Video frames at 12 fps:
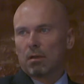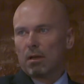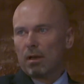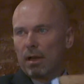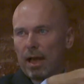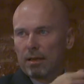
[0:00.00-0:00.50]

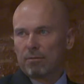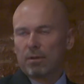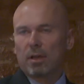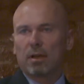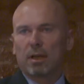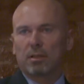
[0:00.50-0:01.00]

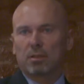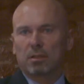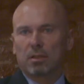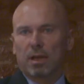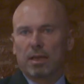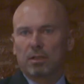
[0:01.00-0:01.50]
Latvian
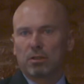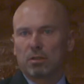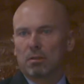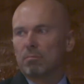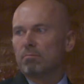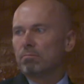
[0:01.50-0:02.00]
legislation,